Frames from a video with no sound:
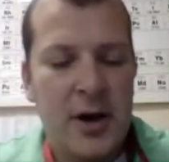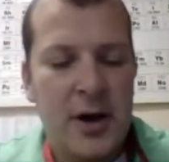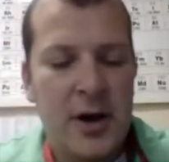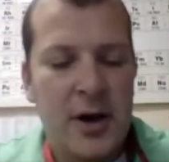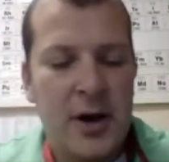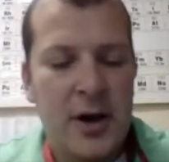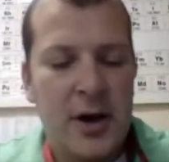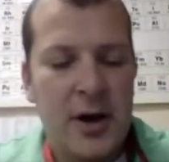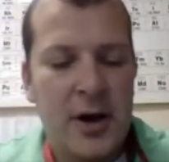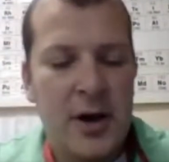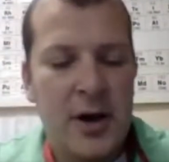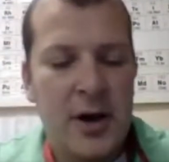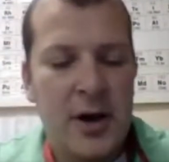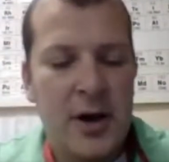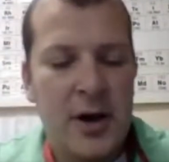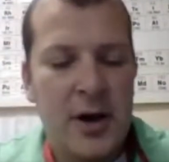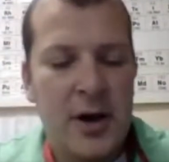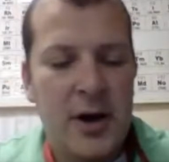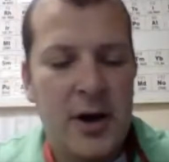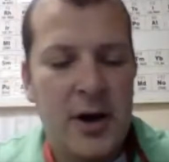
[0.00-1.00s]

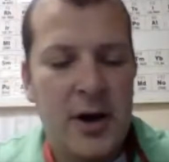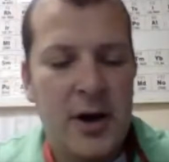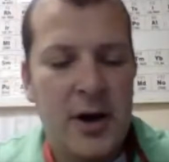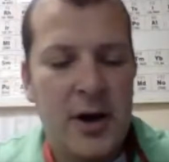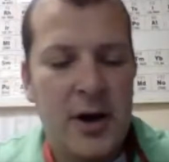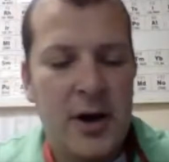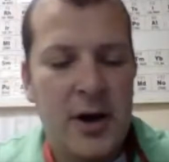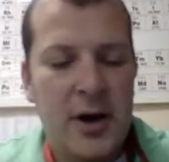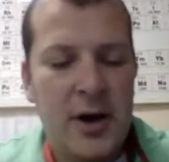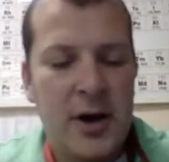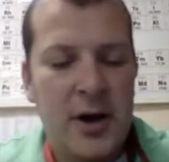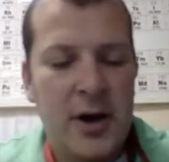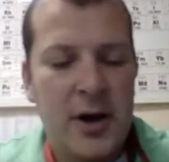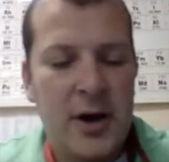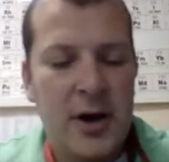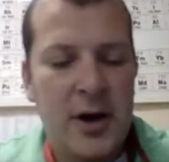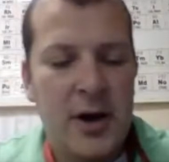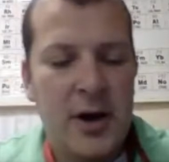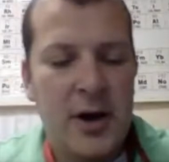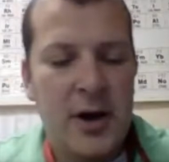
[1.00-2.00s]

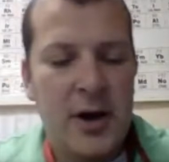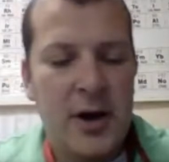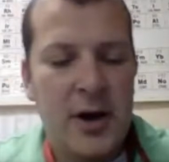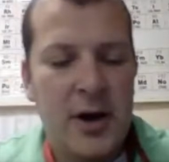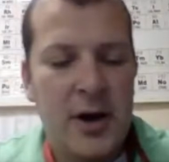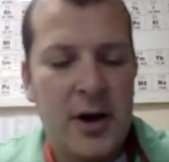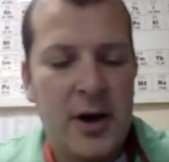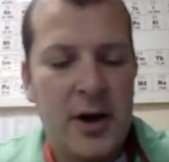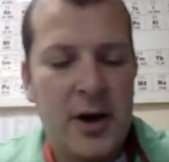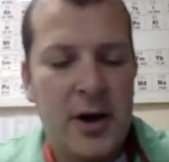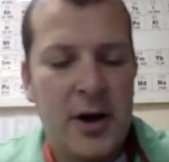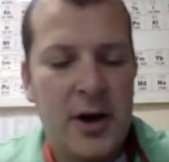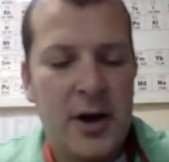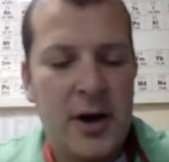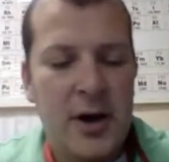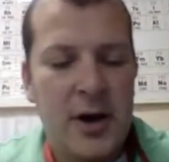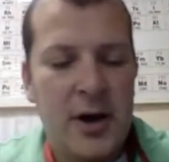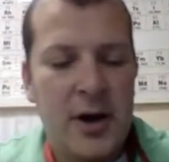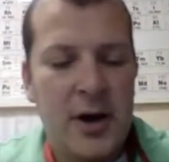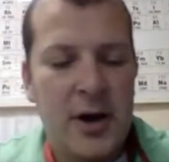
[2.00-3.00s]

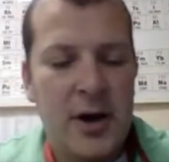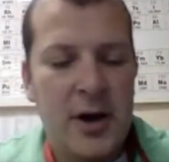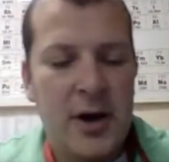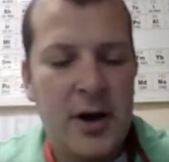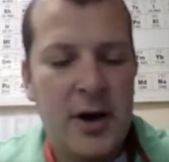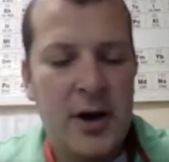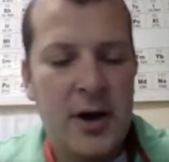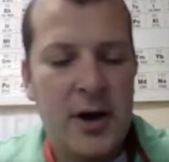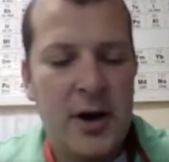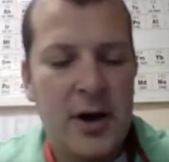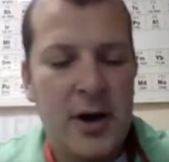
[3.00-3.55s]
(silence)